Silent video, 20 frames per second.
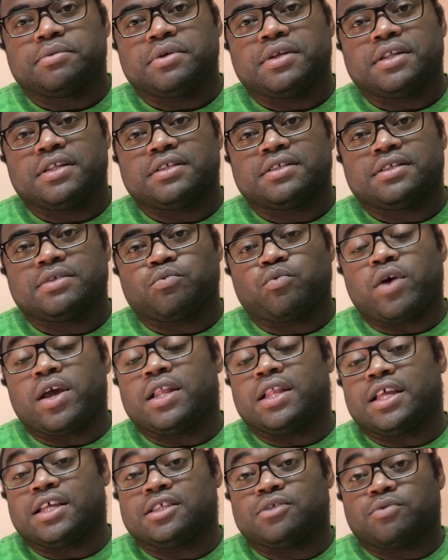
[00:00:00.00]
It's way
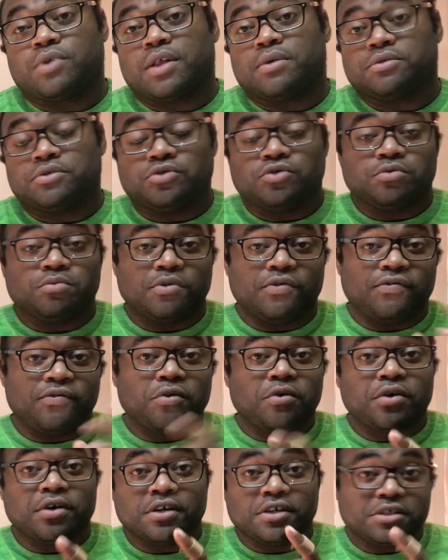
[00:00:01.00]
less than what I was doing
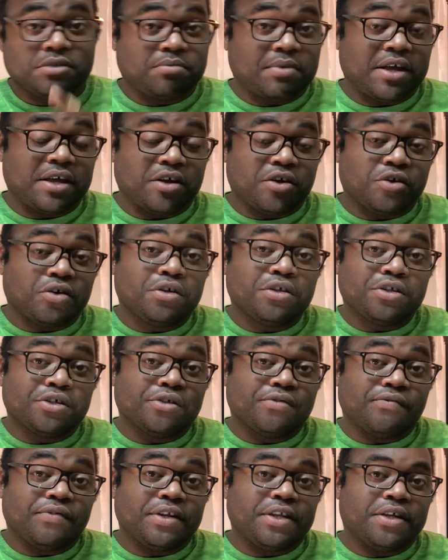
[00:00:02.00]
before, because my earlier
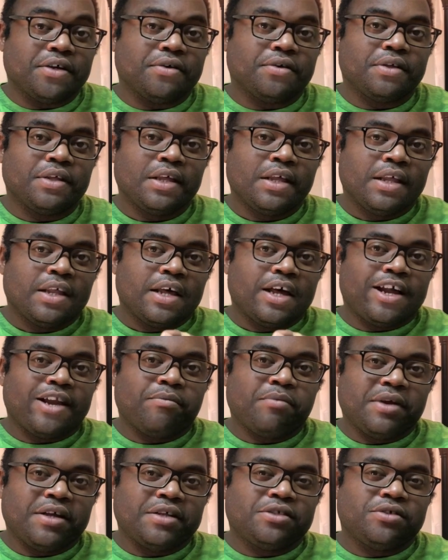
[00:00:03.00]
video, how to
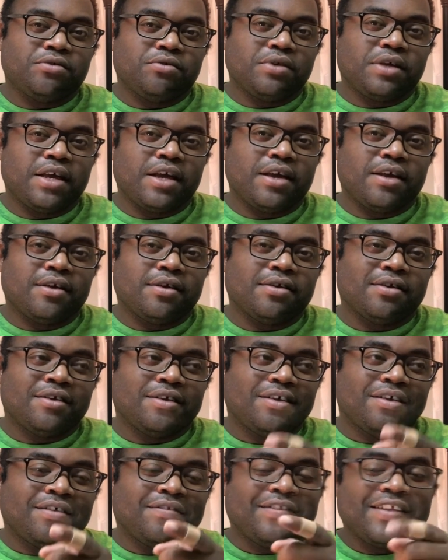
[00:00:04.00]
make 2K,
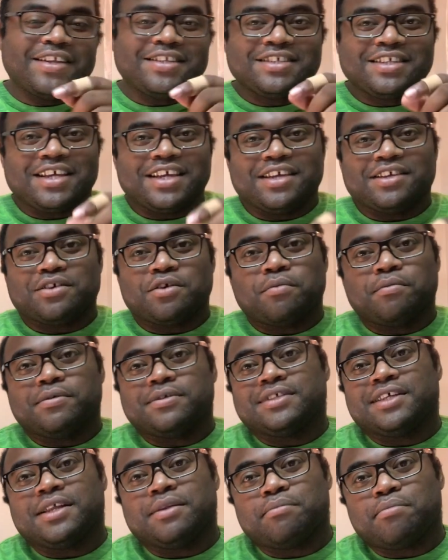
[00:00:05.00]
that's like
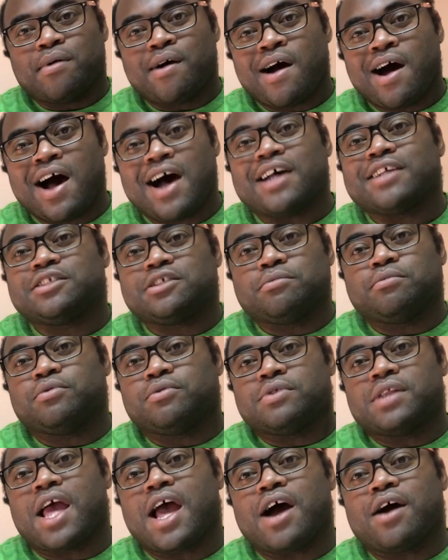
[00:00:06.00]
almost impossible
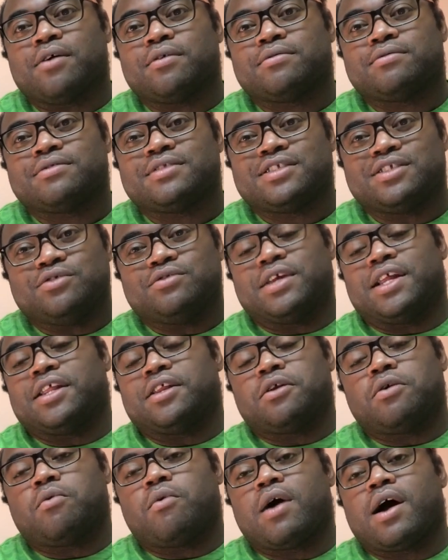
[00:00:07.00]
now to do that in
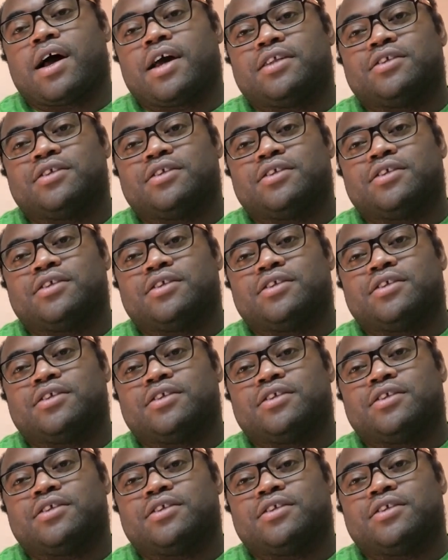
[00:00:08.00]
Hawaii.